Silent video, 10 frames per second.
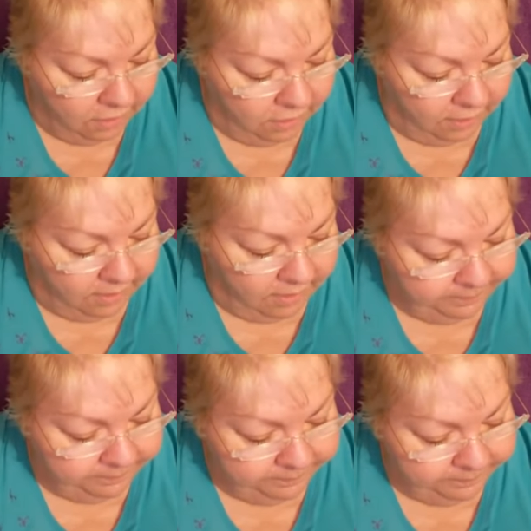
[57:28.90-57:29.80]

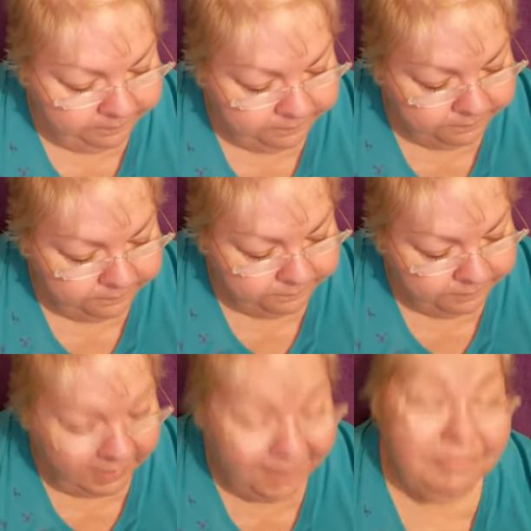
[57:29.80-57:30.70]
Um,
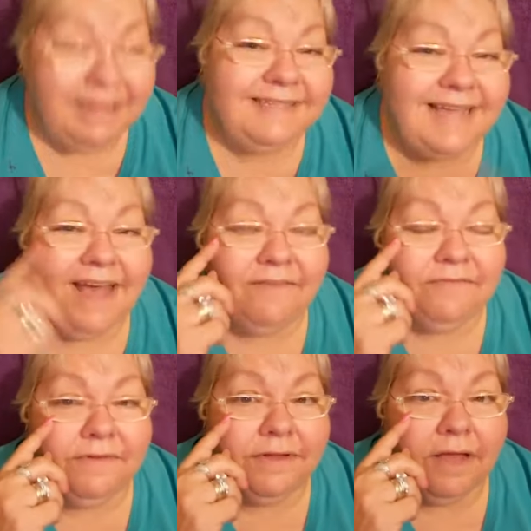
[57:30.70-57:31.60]
plus, I have
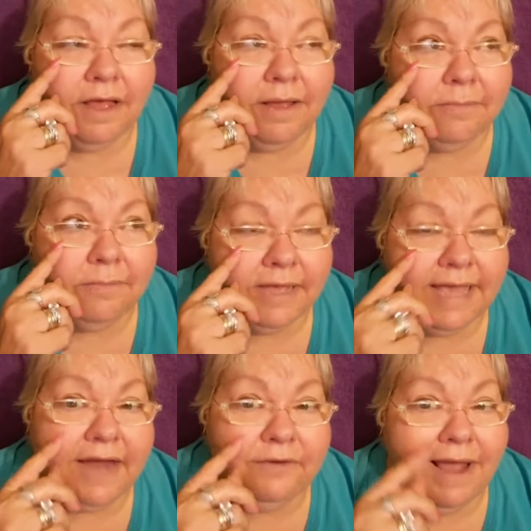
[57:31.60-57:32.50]
um,
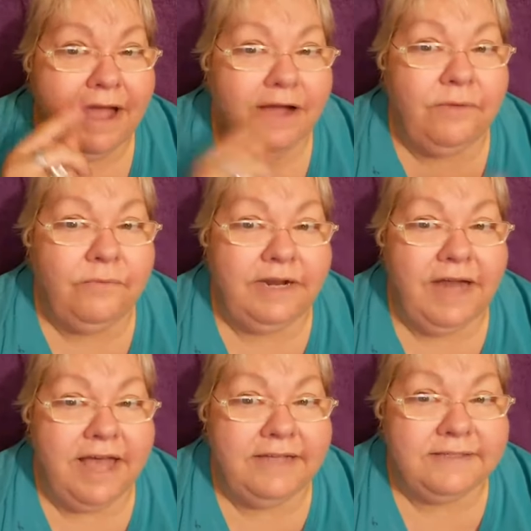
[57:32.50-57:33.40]
cataract on one
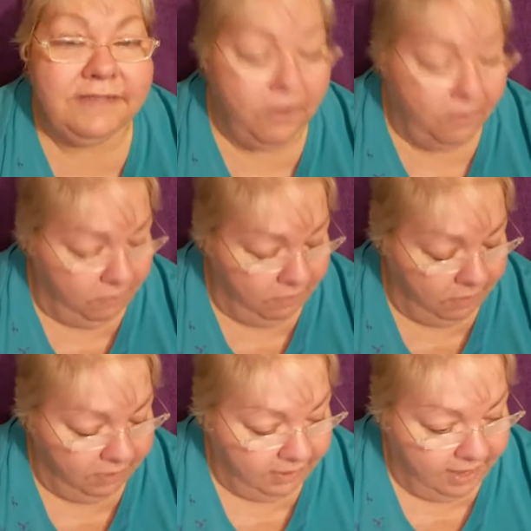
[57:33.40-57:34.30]
eye, so
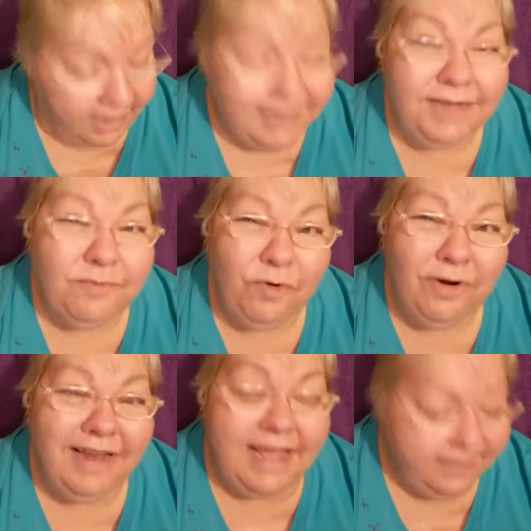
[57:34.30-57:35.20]
I need
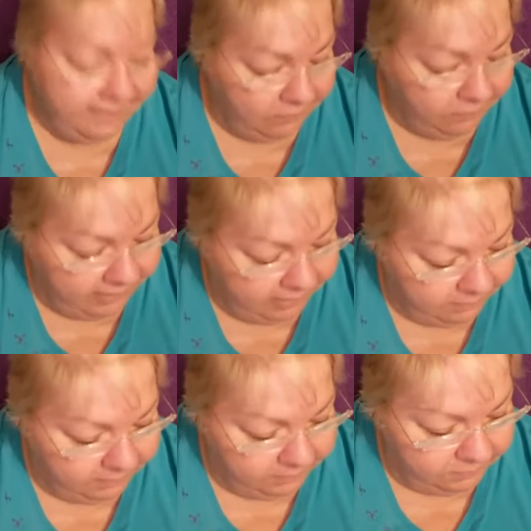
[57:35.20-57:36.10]
more light than what
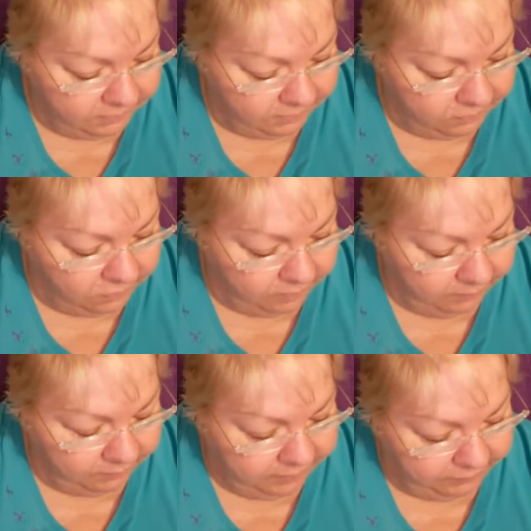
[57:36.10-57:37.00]
normal
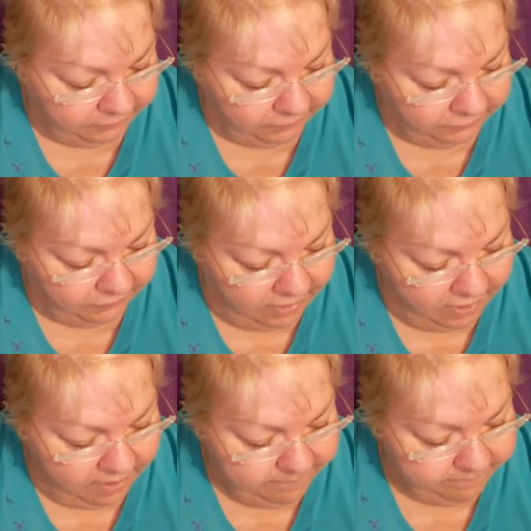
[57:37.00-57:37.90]
people do.
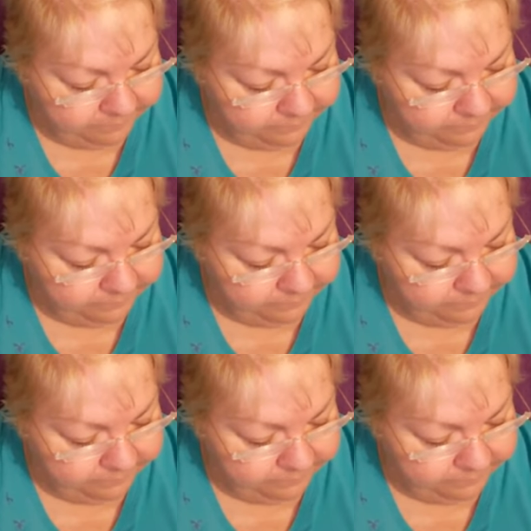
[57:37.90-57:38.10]
Um,